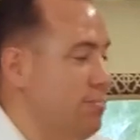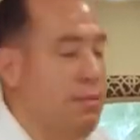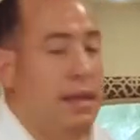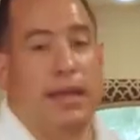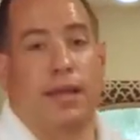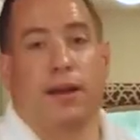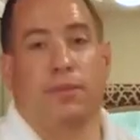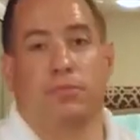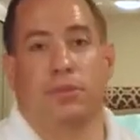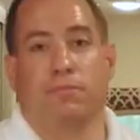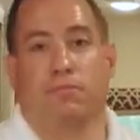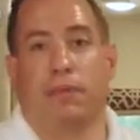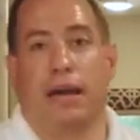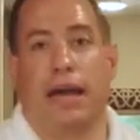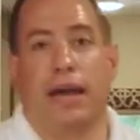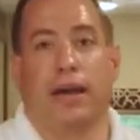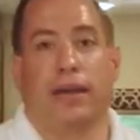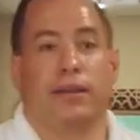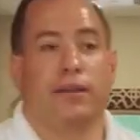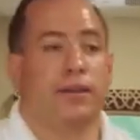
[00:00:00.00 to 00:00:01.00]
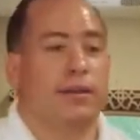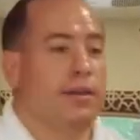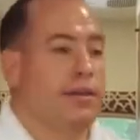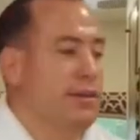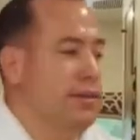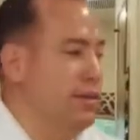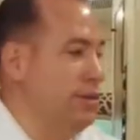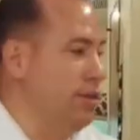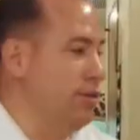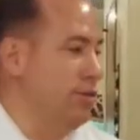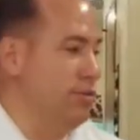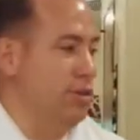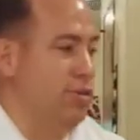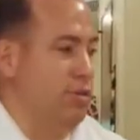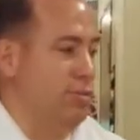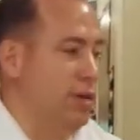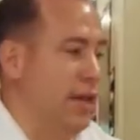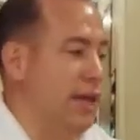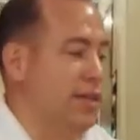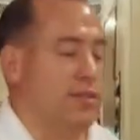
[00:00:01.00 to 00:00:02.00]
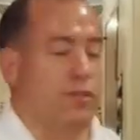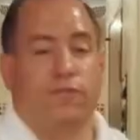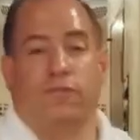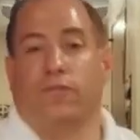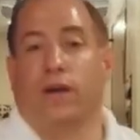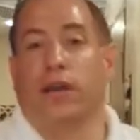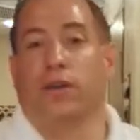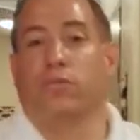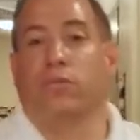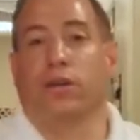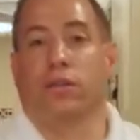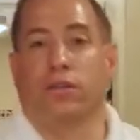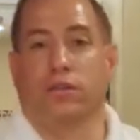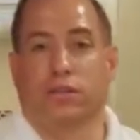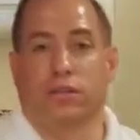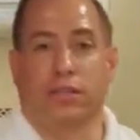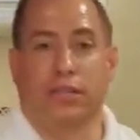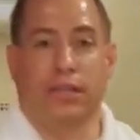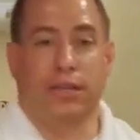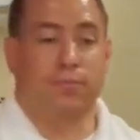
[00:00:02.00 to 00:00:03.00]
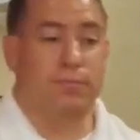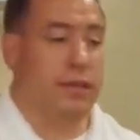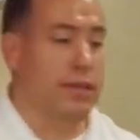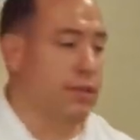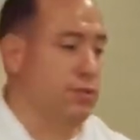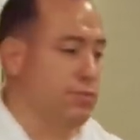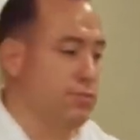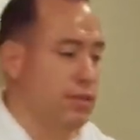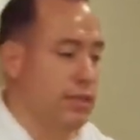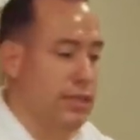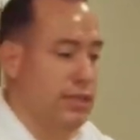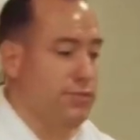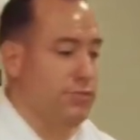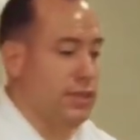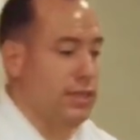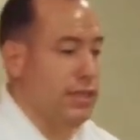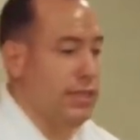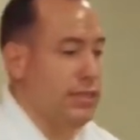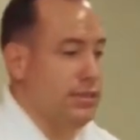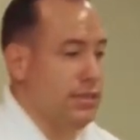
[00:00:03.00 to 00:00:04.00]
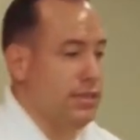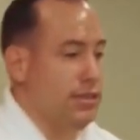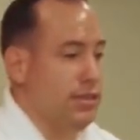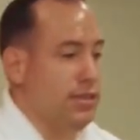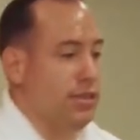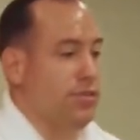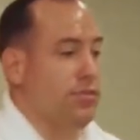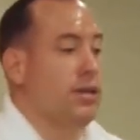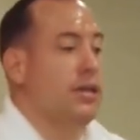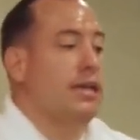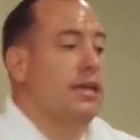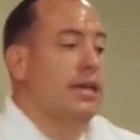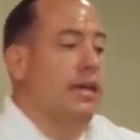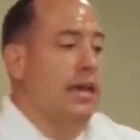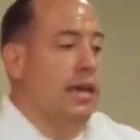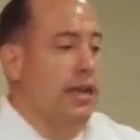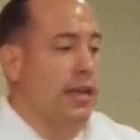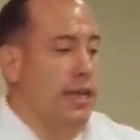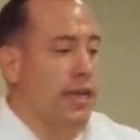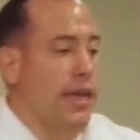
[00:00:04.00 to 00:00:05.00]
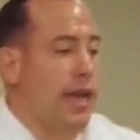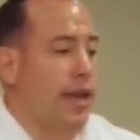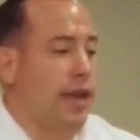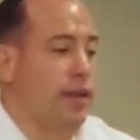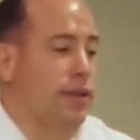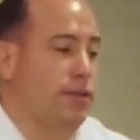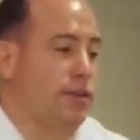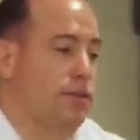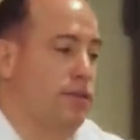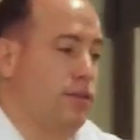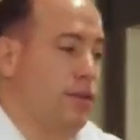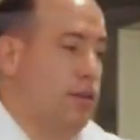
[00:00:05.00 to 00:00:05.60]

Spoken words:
make up the bed. You know, no one has to fight where they're sleeping. It's really, really easy to do. And again,